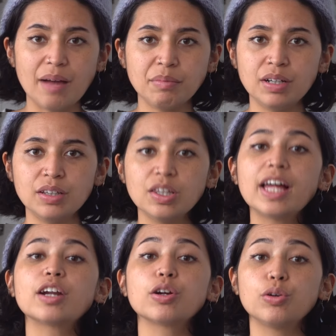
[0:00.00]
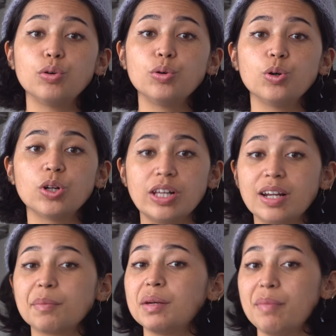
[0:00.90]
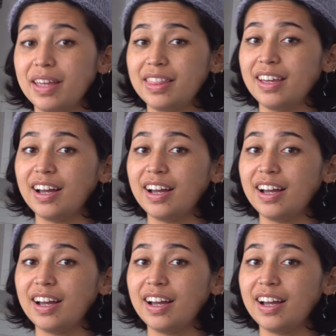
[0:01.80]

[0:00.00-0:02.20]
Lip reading: I'm gonna let her cool and I'm gonna make the